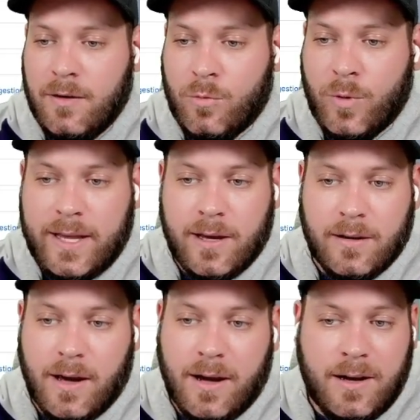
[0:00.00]
We
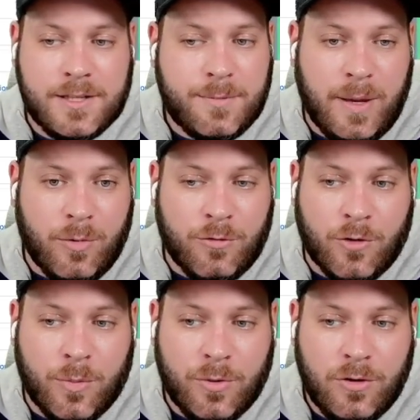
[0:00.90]
can ask people
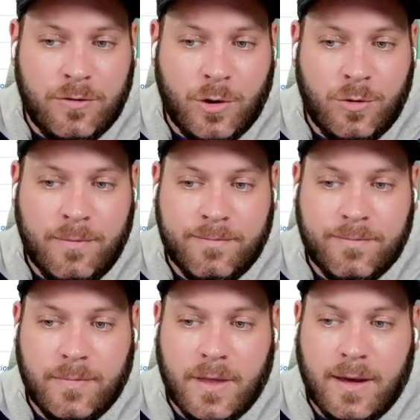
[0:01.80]
for approval
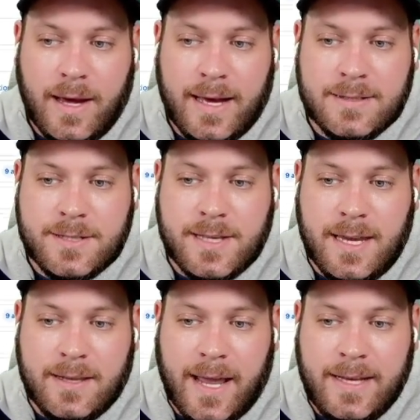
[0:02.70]
and
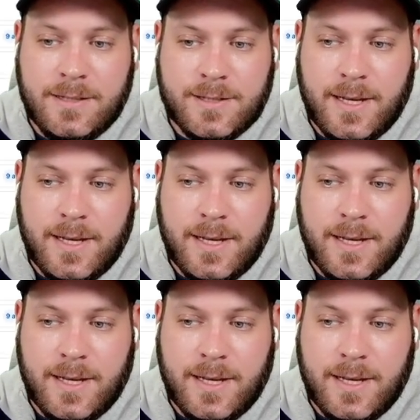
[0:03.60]
see dates